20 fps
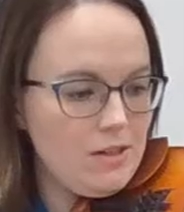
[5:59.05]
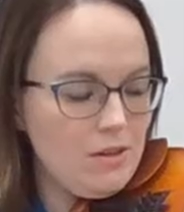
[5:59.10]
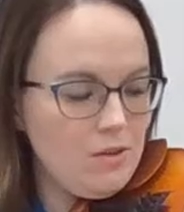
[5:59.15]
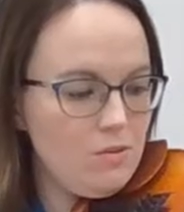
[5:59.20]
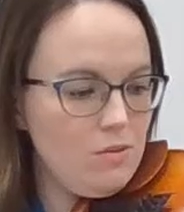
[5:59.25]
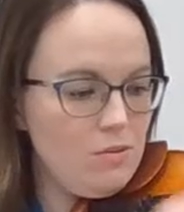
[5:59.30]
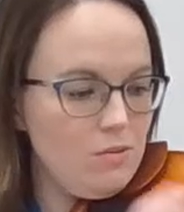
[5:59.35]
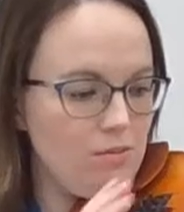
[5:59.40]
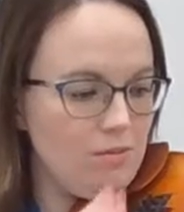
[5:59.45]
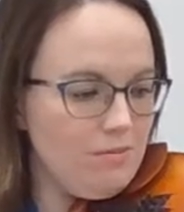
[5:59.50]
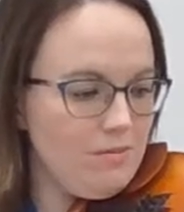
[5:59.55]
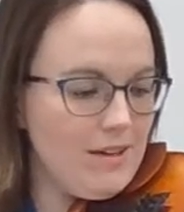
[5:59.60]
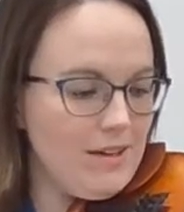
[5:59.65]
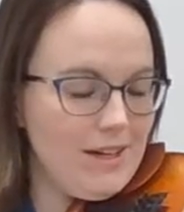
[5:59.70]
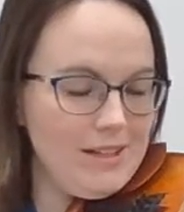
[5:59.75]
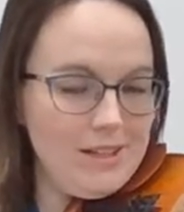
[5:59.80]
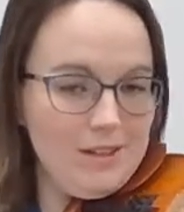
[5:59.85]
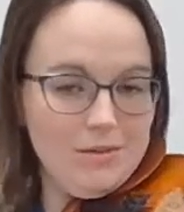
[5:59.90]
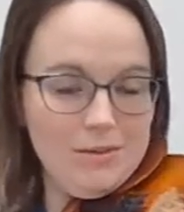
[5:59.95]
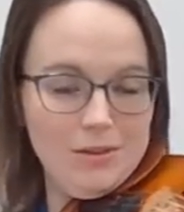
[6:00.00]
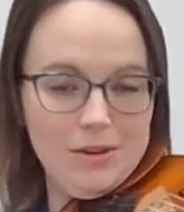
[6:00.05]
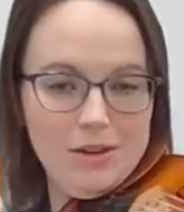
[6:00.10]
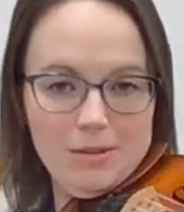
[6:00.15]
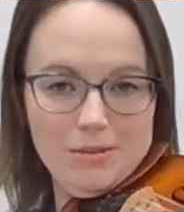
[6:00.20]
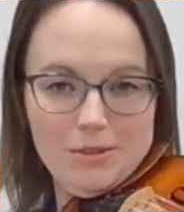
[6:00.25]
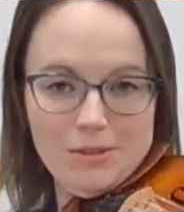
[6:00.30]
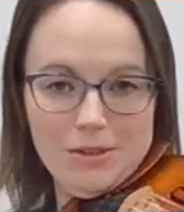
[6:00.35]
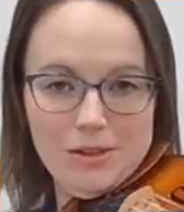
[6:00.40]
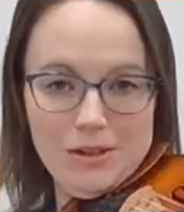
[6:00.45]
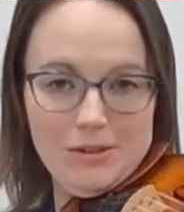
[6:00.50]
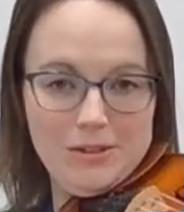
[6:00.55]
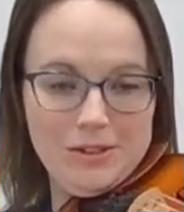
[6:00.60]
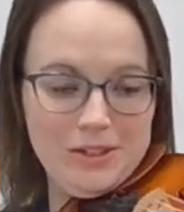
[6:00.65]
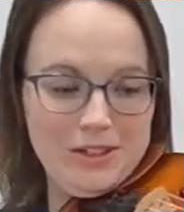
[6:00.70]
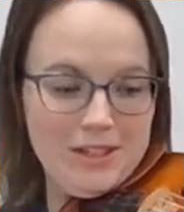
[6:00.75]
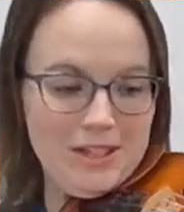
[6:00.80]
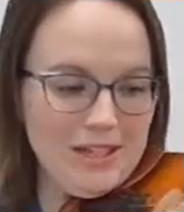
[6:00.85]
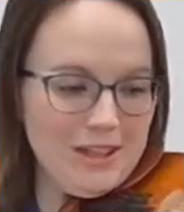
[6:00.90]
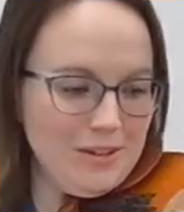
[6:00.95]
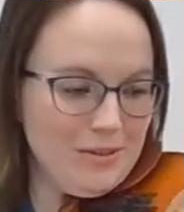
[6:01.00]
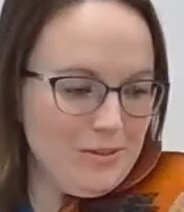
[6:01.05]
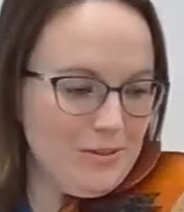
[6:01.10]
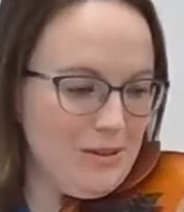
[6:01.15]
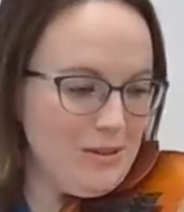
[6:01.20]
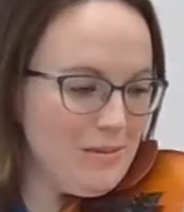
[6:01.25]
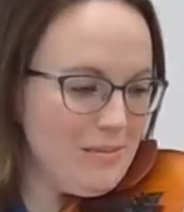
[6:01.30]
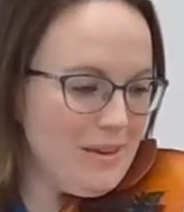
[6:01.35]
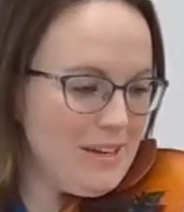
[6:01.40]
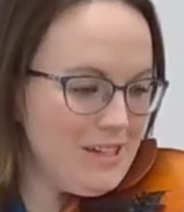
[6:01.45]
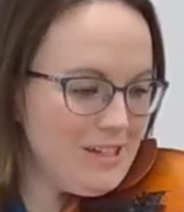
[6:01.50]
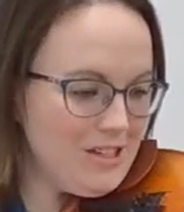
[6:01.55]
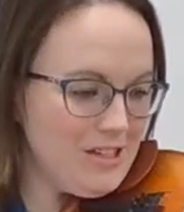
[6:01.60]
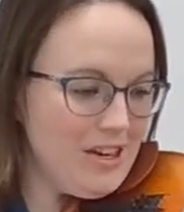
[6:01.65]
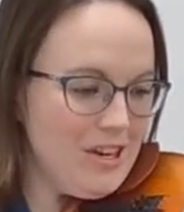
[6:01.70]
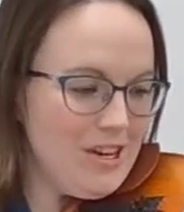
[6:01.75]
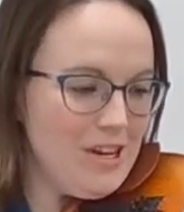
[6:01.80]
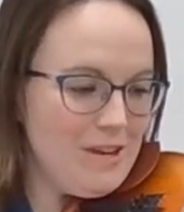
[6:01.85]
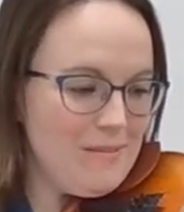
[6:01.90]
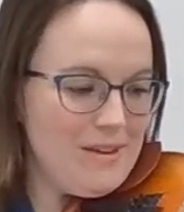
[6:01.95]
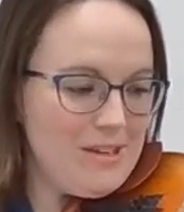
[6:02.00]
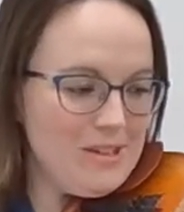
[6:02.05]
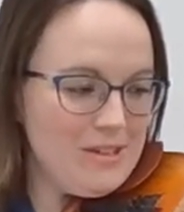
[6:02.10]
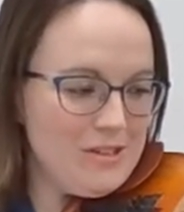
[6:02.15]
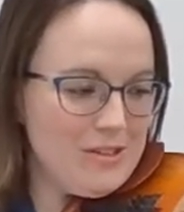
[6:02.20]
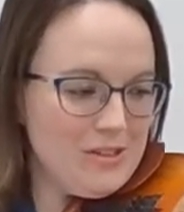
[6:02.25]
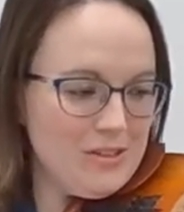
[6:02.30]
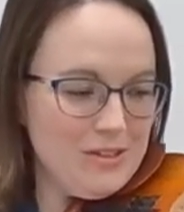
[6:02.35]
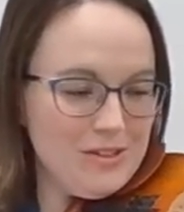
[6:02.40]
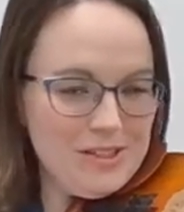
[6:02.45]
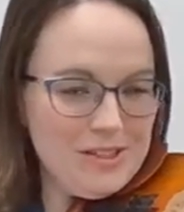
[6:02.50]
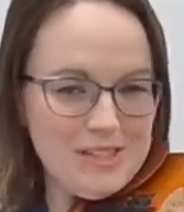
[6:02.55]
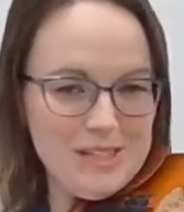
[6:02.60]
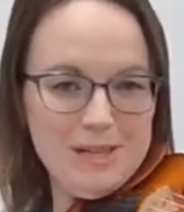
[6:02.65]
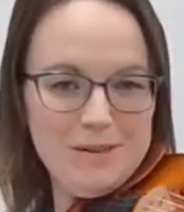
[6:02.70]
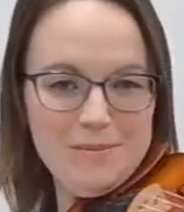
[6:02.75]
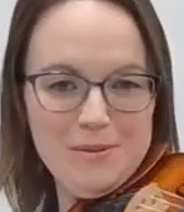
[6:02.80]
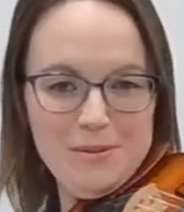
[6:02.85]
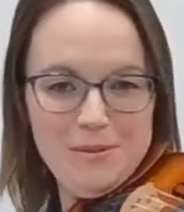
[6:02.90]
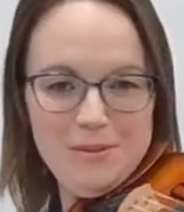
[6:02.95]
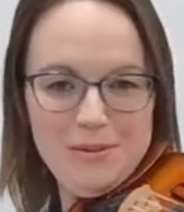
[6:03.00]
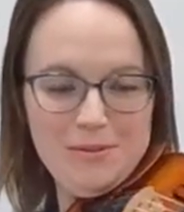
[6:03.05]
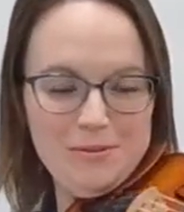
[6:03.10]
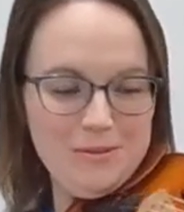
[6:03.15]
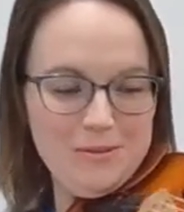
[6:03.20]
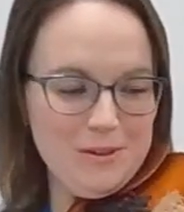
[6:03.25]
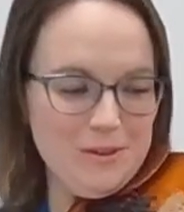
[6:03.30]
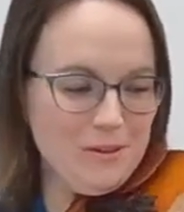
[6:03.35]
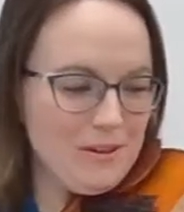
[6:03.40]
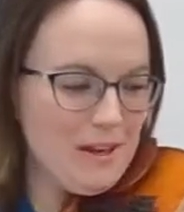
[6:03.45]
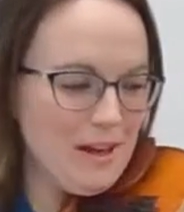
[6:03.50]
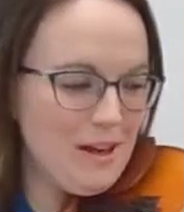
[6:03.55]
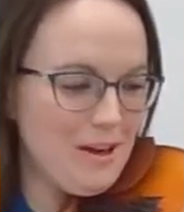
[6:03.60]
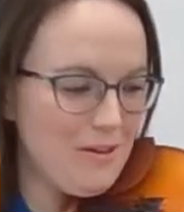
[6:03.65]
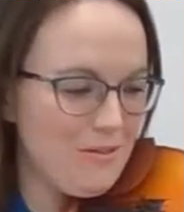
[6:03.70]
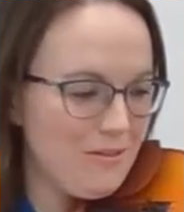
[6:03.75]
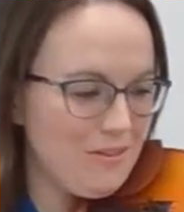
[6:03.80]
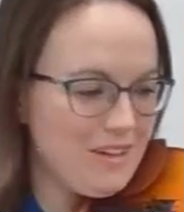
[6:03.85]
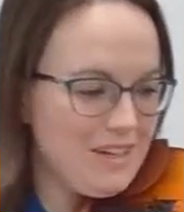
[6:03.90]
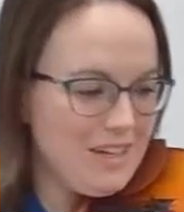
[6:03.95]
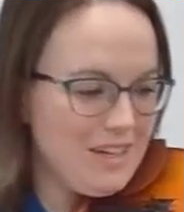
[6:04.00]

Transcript: Oh, I did it wrong. I'm sorry. I was looking at the wrong measure. Measure 13, but 1 finger down for